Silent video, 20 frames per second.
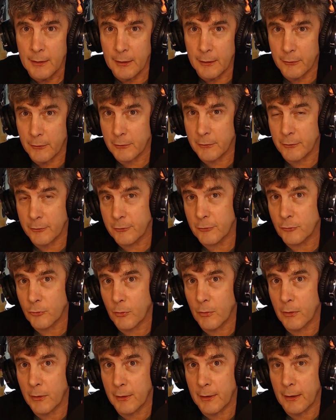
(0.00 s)
either
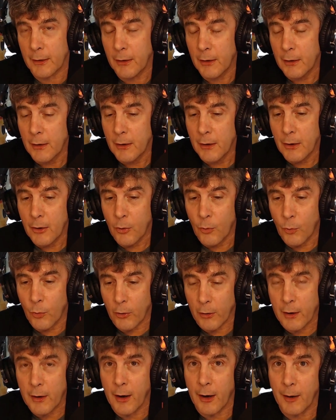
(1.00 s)
destroying
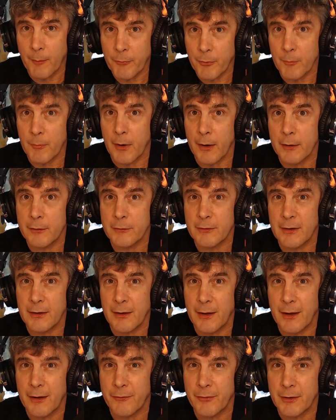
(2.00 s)
or
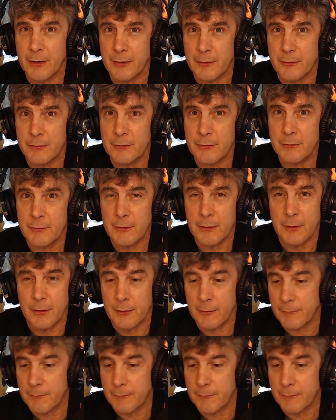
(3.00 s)
compromising evidence